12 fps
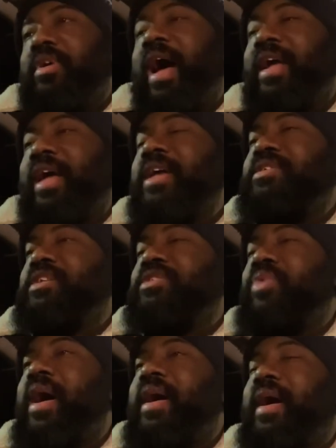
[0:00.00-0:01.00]
I guess that's
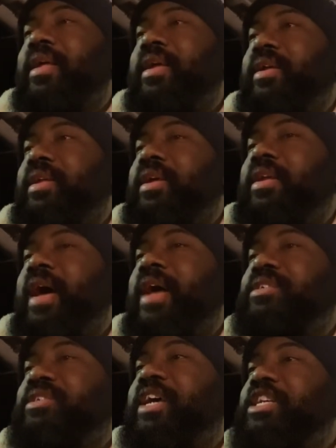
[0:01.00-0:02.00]
why it
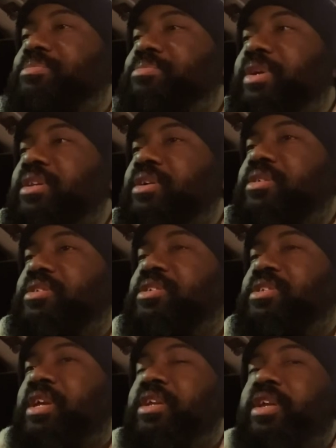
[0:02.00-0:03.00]
agitates me to
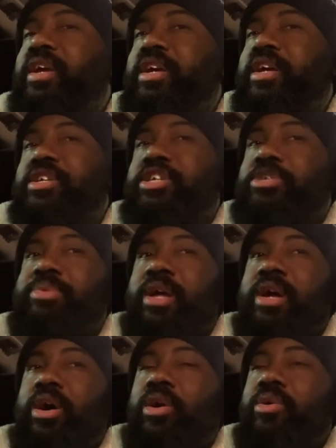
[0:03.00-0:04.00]
see niggas just be
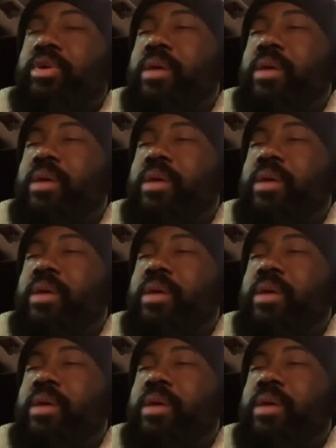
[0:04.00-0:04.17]
like, oh,